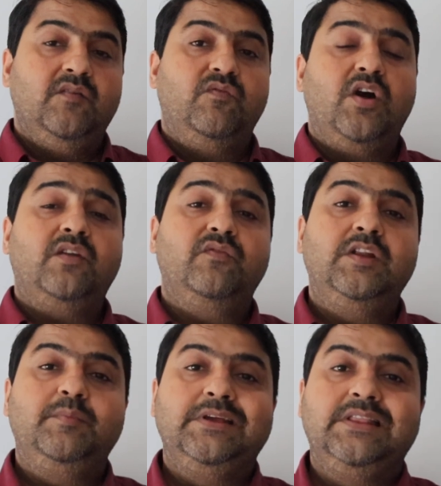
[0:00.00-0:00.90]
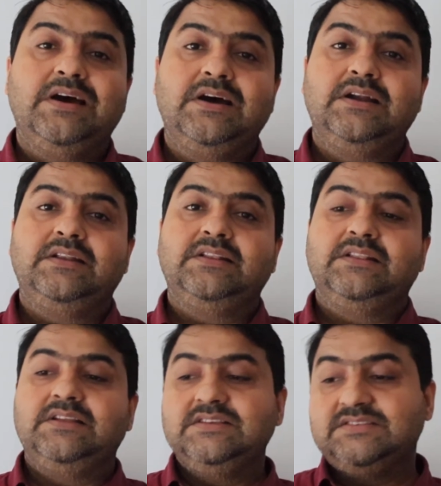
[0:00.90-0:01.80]
what will be the
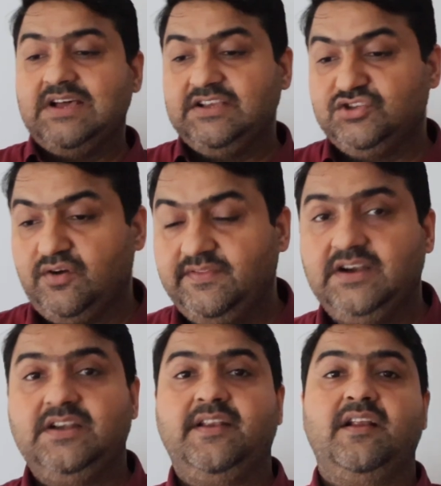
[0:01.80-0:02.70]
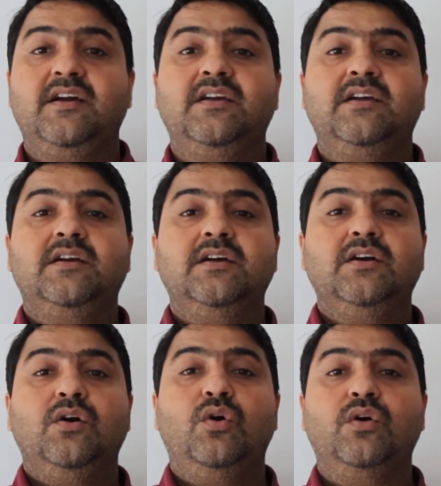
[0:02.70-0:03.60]
size of the truck,
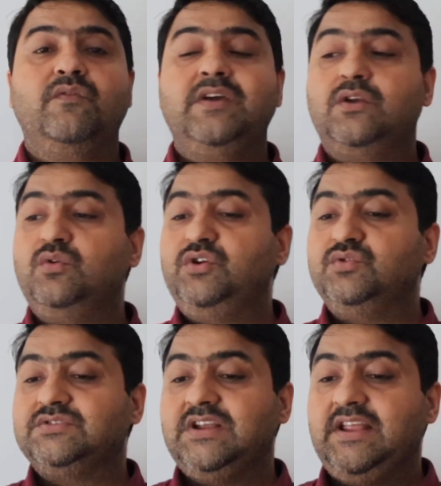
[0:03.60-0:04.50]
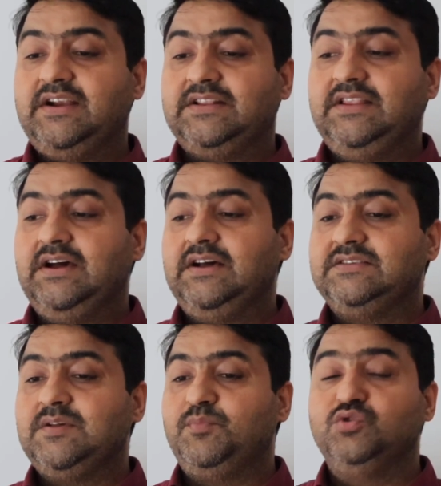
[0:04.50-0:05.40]
or we are going to select the
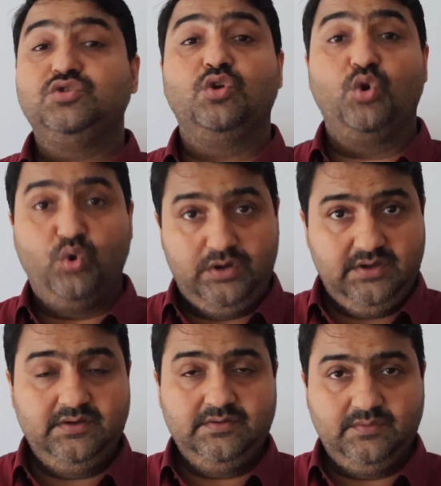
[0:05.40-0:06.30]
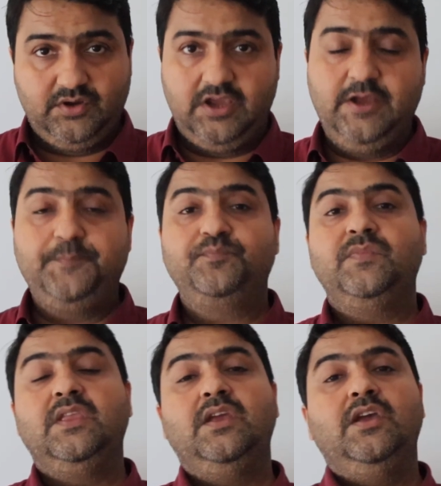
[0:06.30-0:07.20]
suppose road, okay,
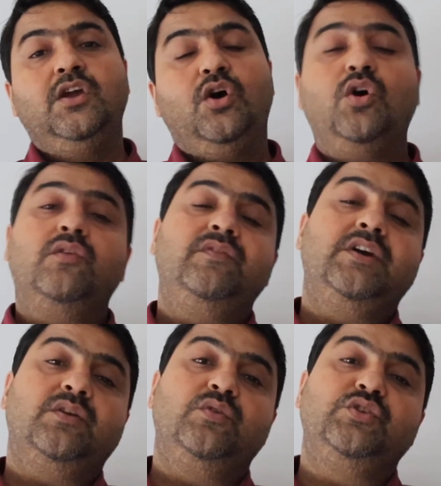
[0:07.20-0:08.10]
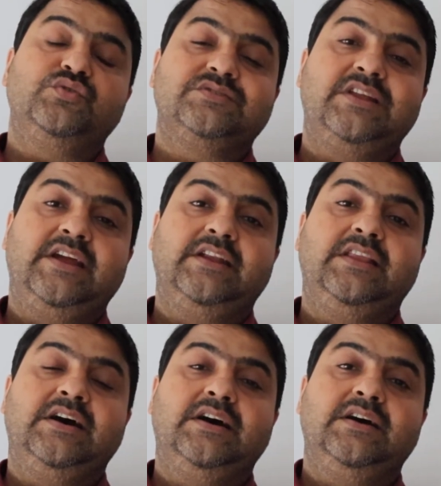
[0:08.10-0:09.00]
or we are going to select
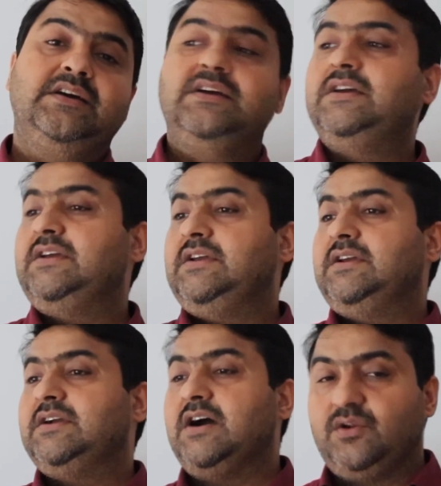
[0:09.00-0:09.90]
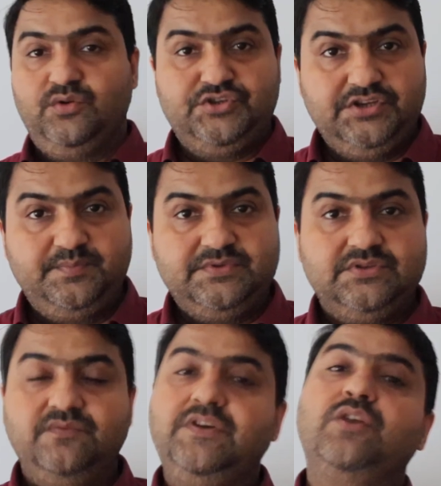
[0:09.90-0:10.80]
the cargo
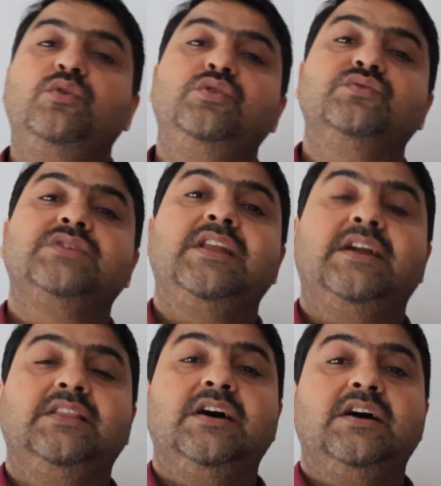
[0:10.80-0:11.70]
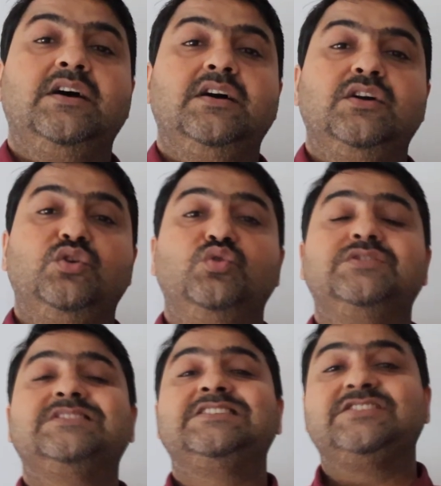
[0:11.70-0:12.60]
ships, we are going to select the
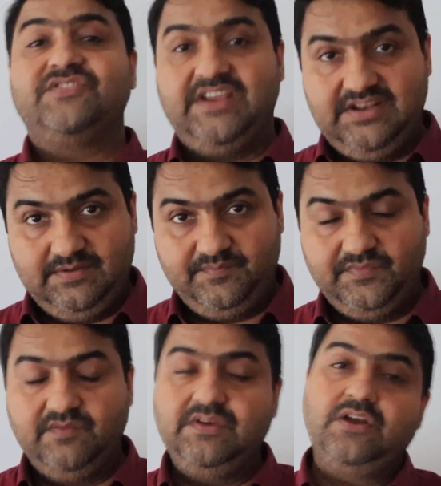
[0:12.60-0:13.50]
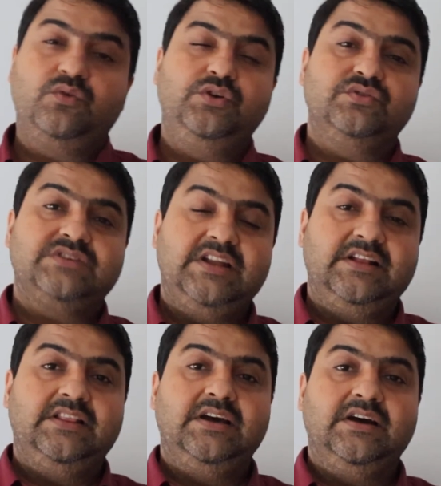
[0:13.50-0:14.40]
goods train, we are going to
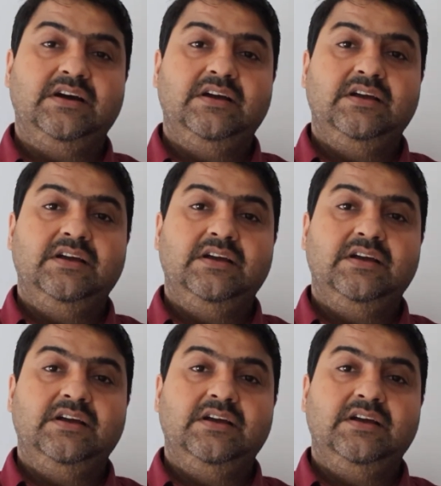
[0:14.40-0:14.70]
select the